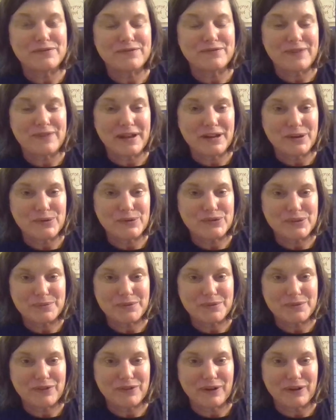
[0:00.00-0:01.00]
I know some
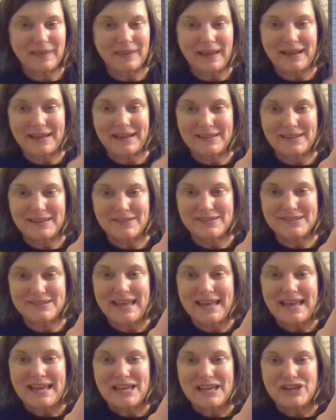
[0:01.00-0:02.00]
of our lions
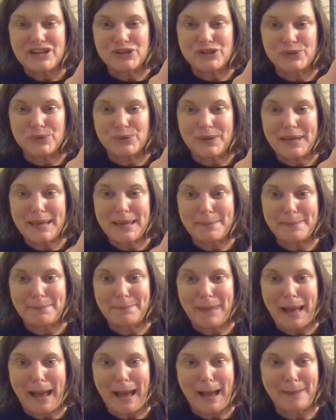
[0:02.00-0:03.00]
do hip
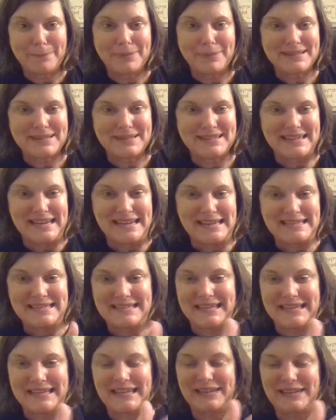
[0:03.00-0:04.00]
hop
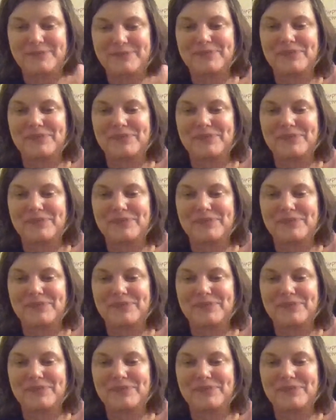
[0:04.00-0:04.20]
dancing.